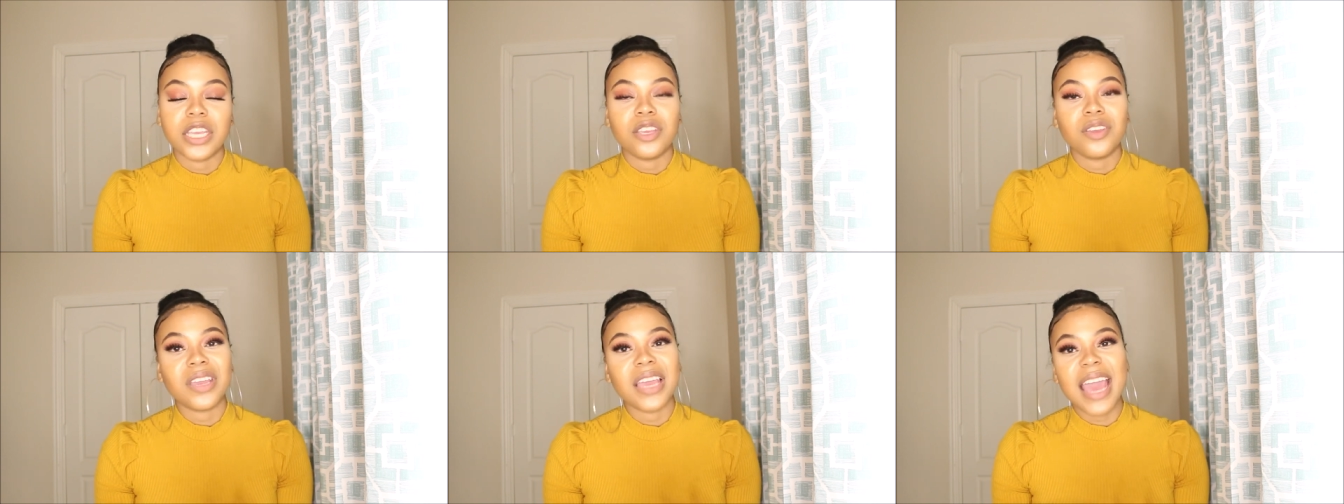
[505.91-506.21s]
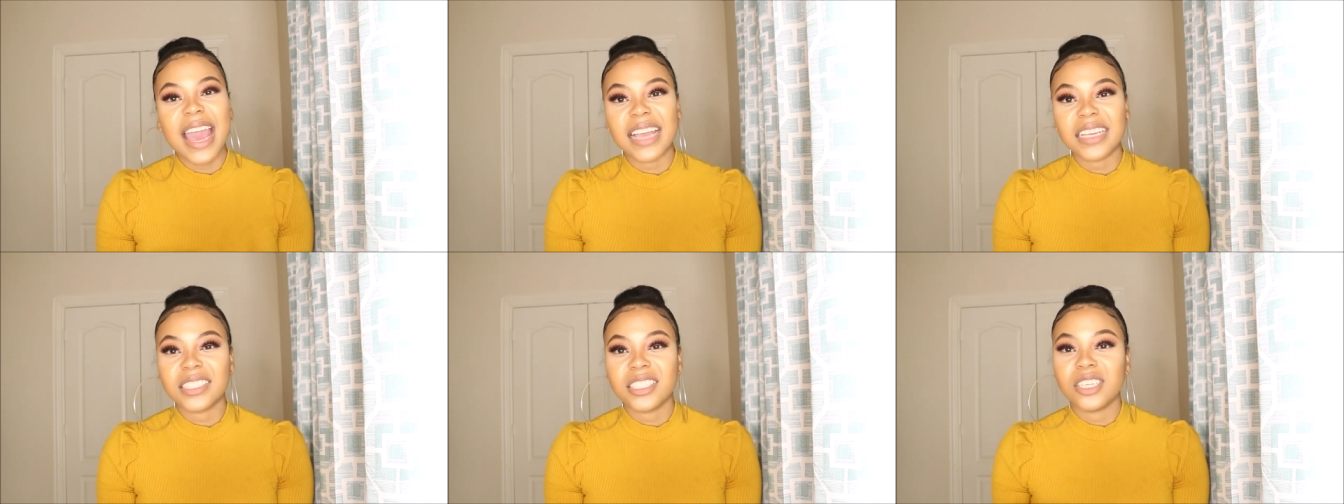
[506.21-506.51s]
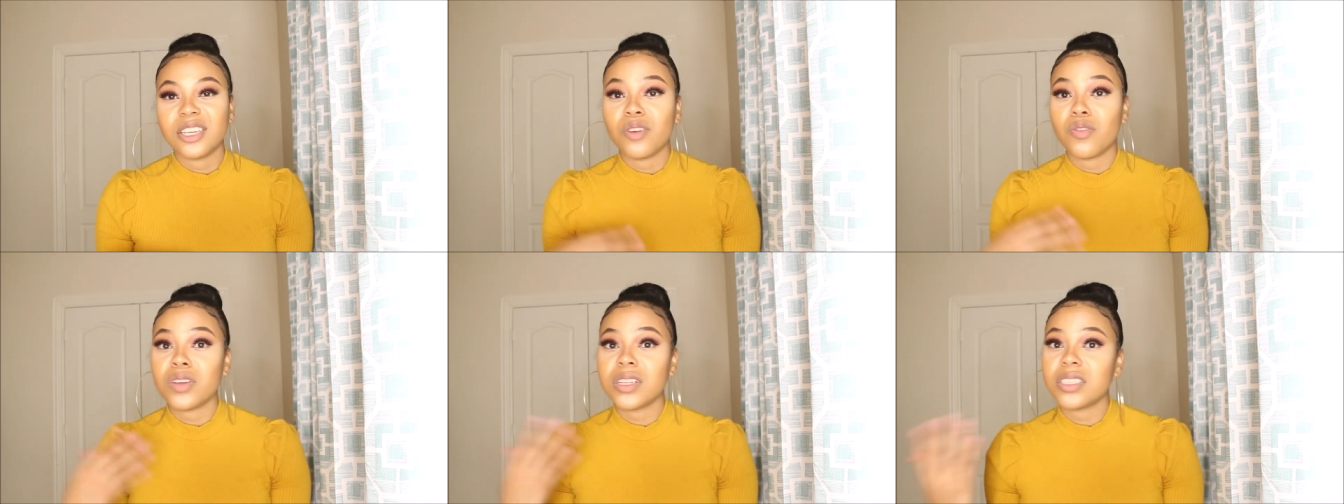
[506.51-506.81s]
You can actually
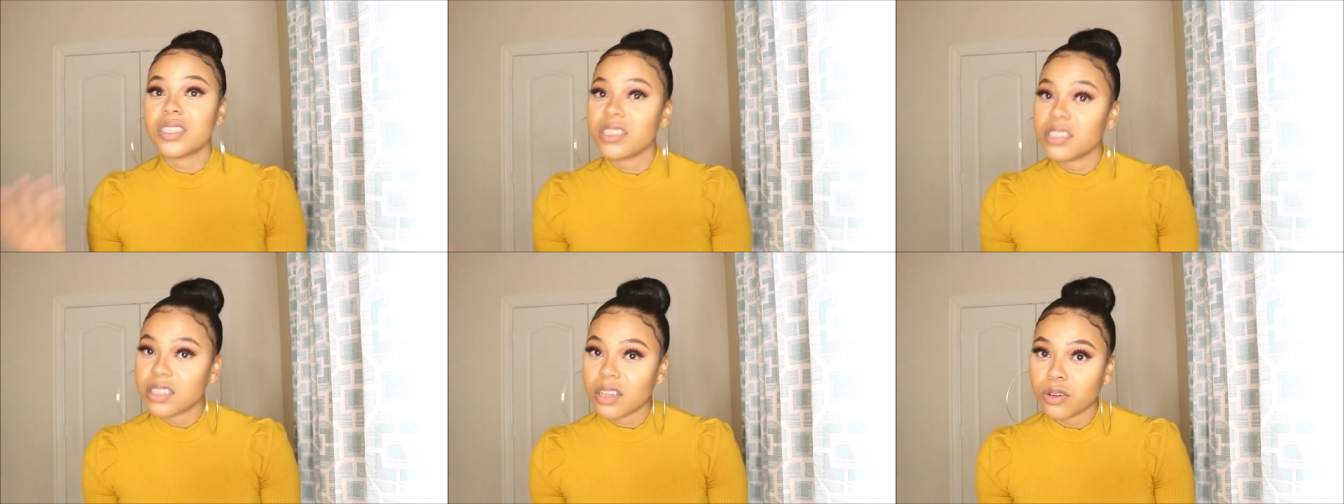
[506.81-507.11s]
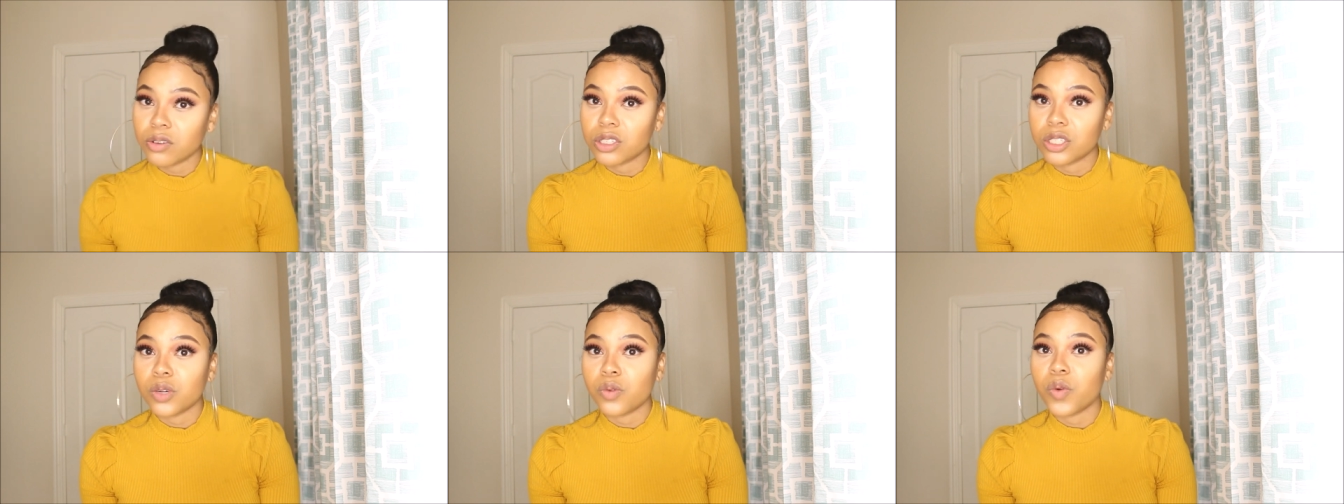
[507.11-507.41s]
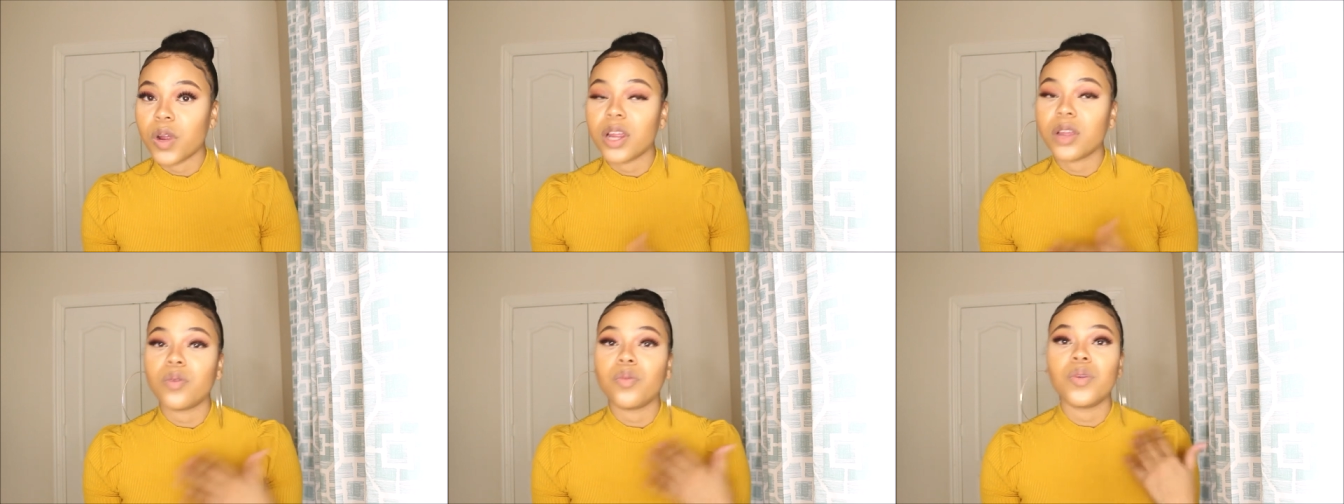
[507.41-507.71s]
go into social
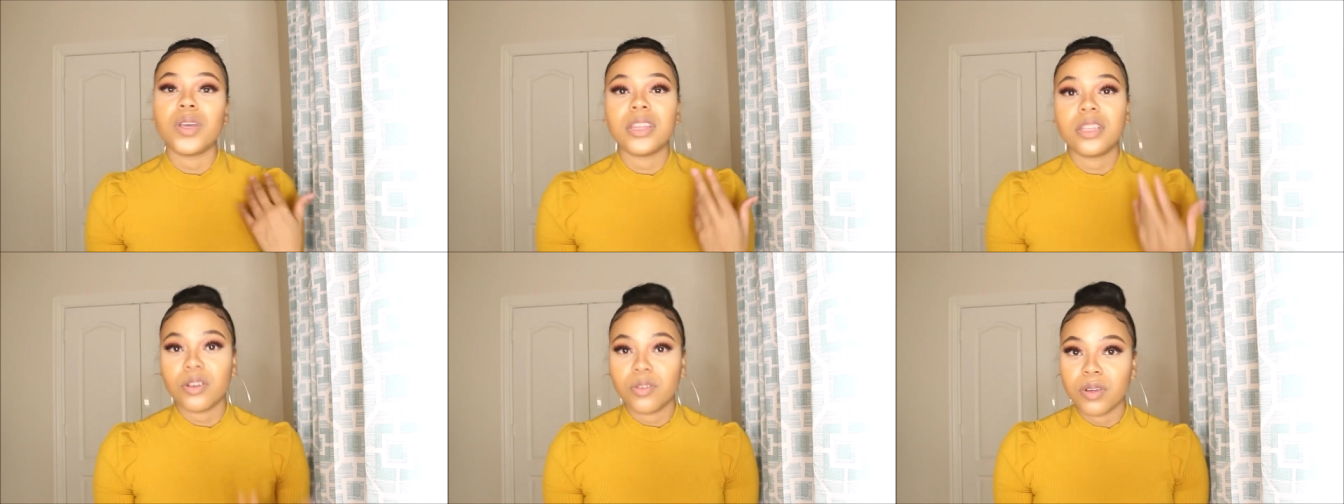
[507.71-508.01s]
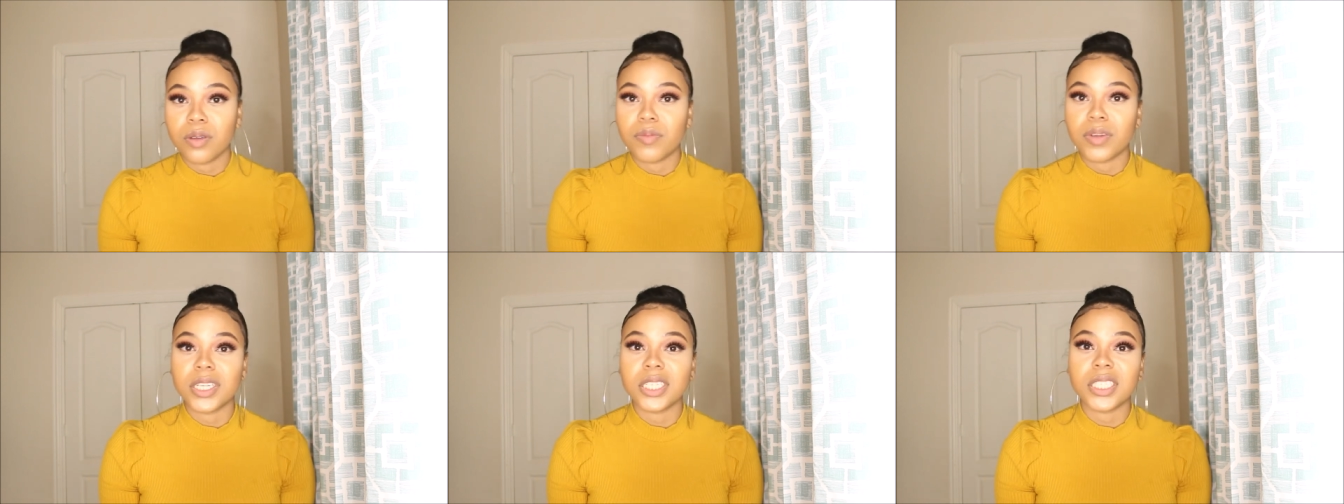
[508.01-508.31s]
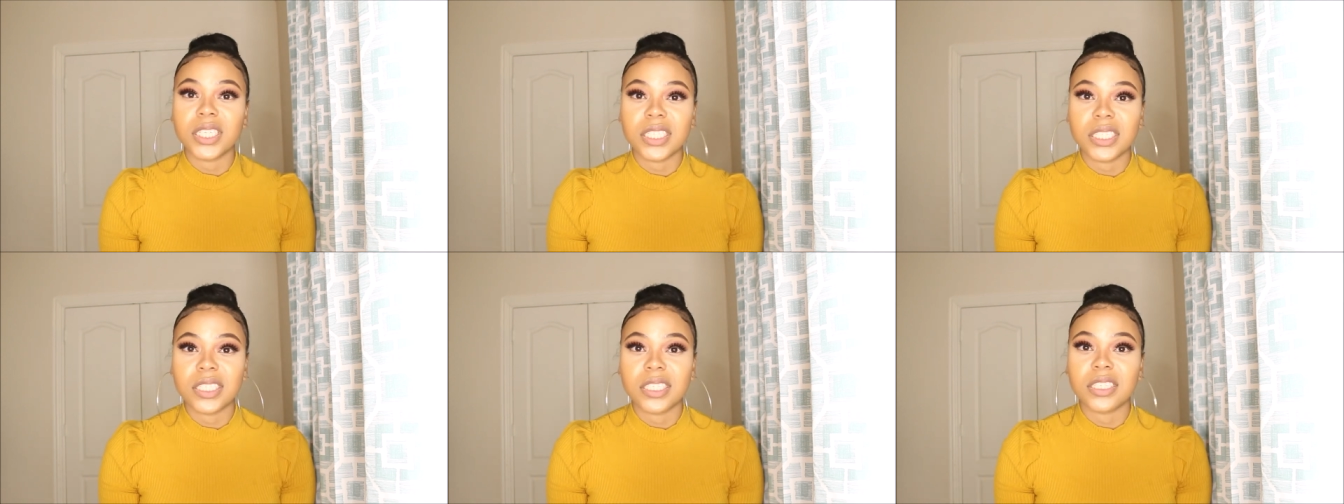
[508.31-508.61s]
work with a criminal
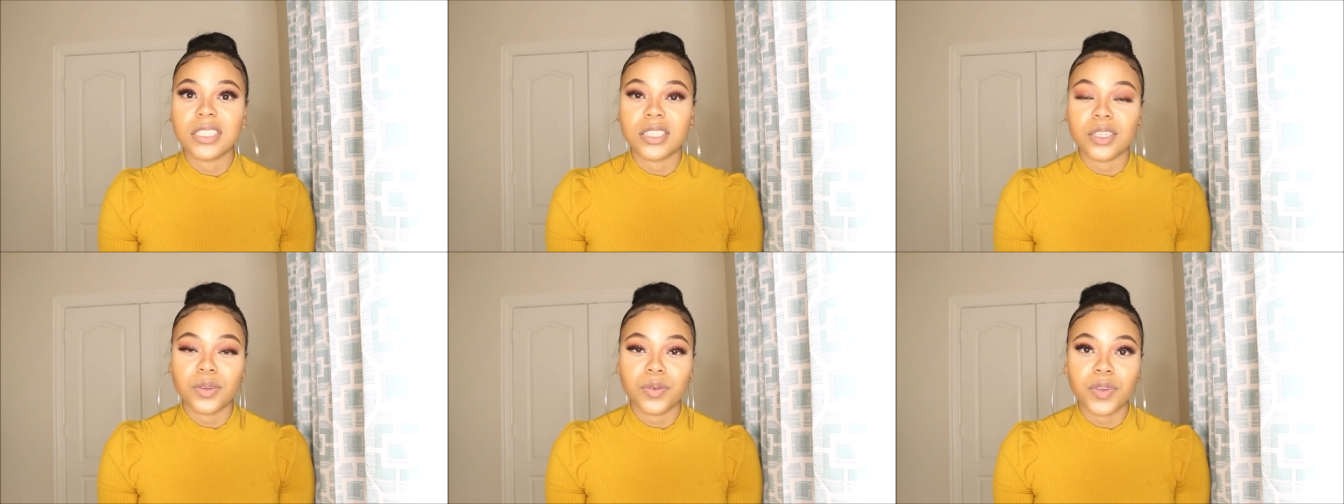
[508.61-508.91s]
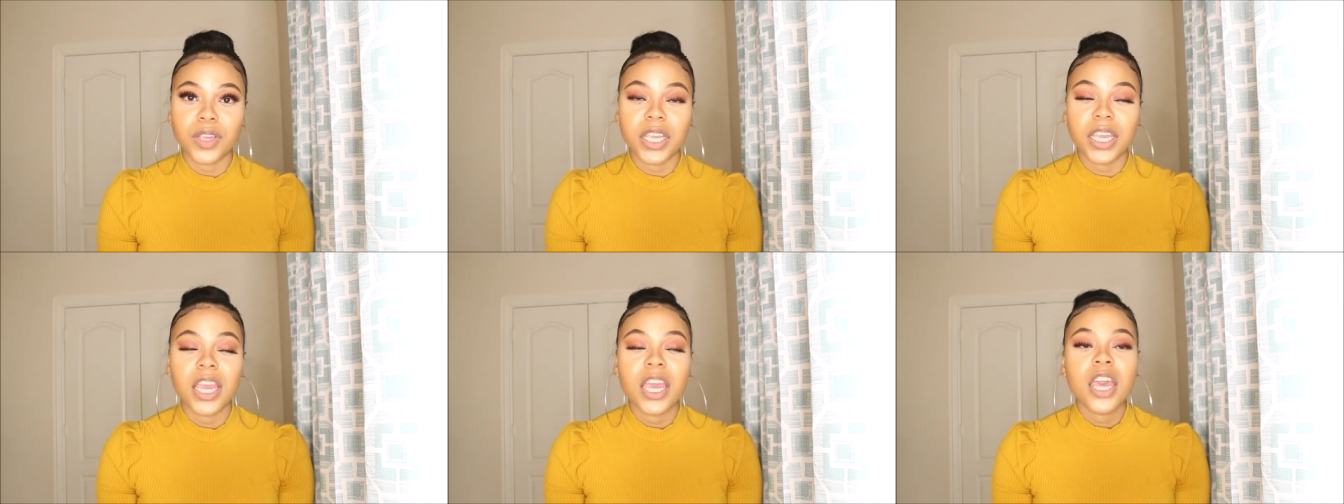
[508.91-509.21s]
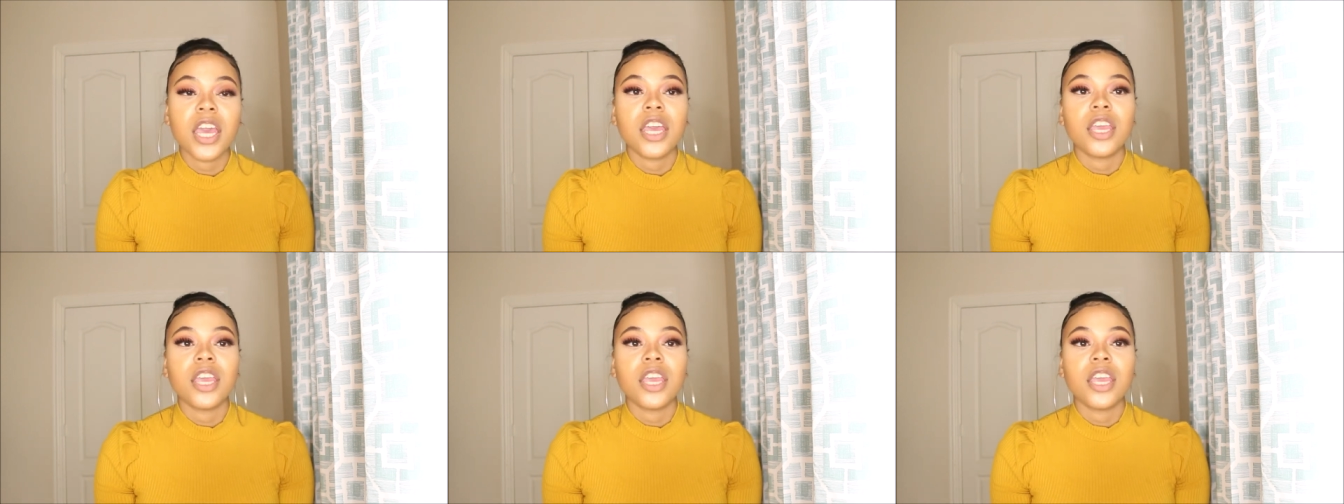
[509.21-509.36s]
justice degree.